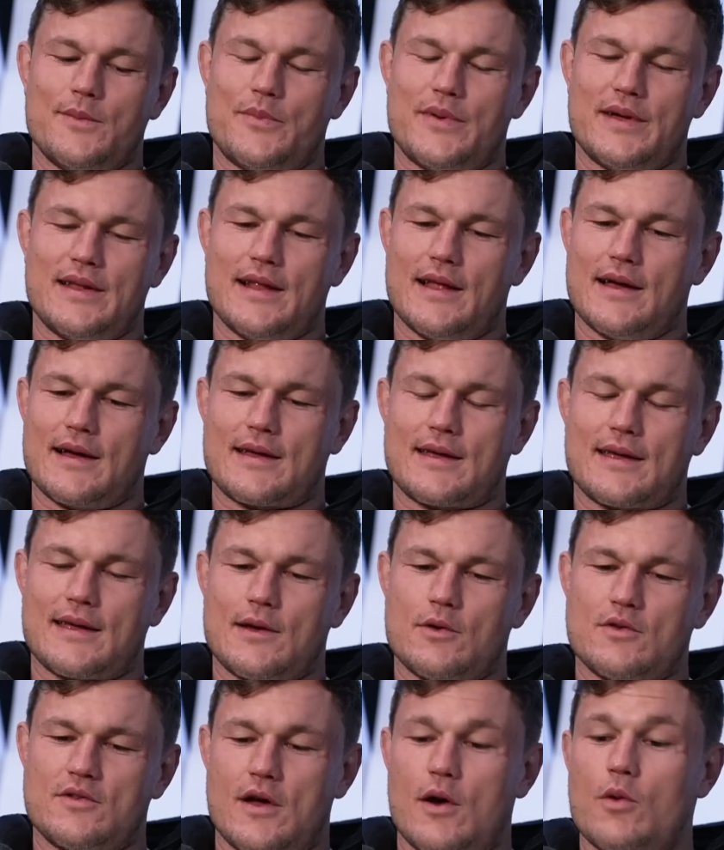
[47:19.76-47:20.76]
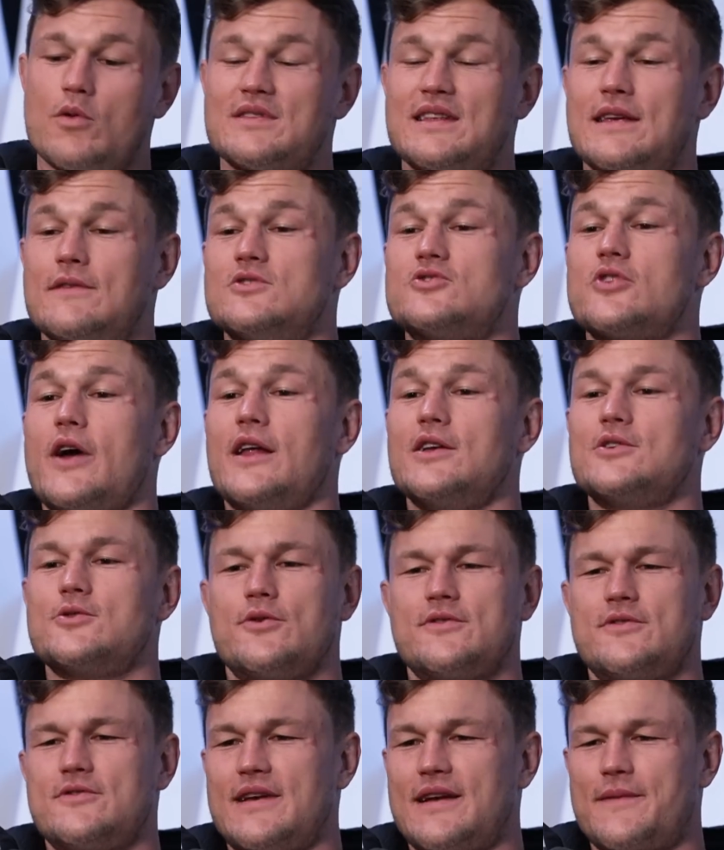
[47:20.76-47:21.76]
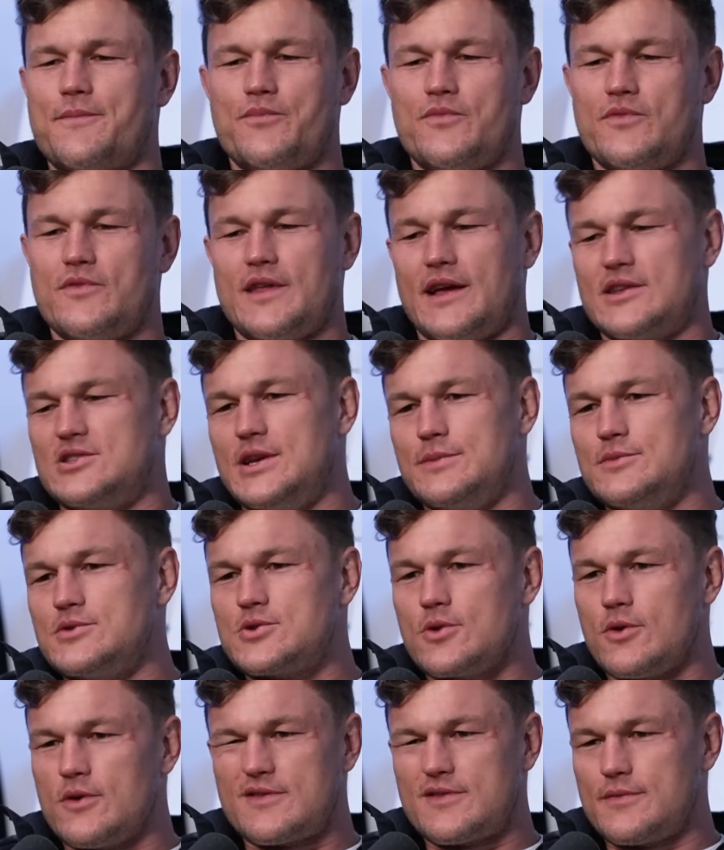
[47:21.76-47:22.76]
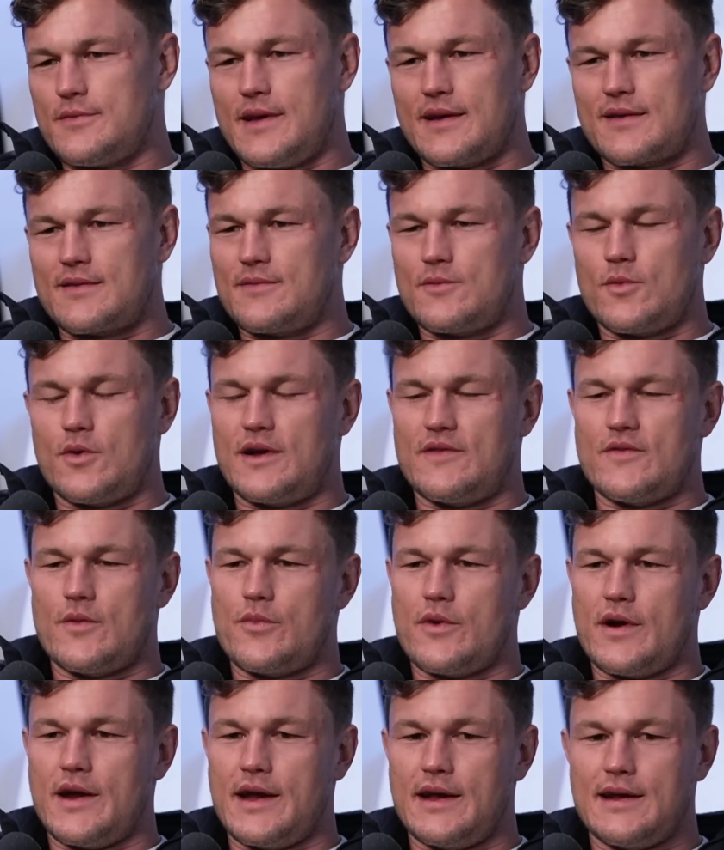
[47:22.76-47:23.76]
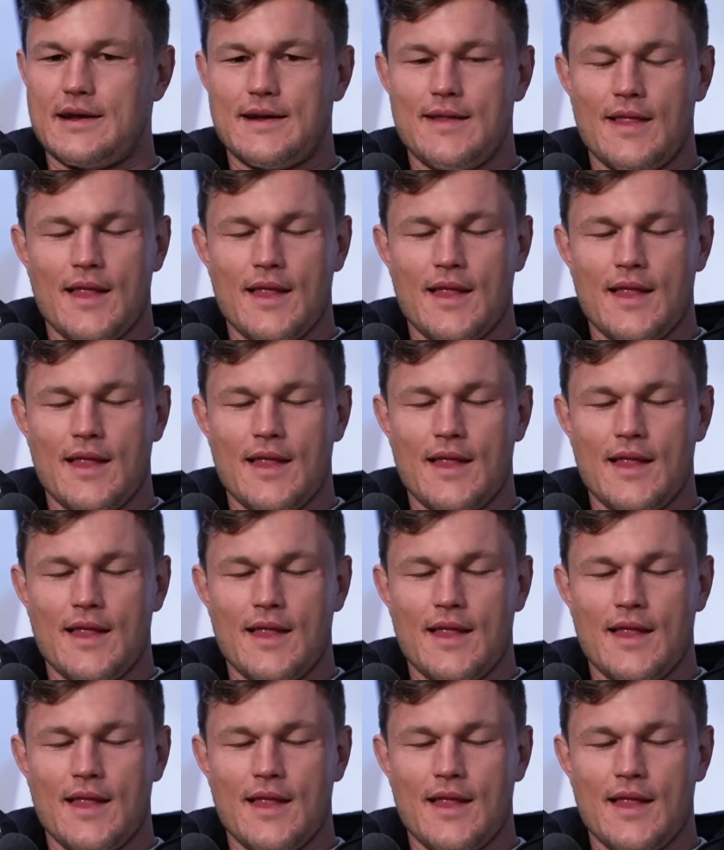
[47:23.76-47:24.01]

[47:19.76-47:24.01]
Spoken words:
But like, I wasn't even training shorts. It was like gym shorts and like whatever brand.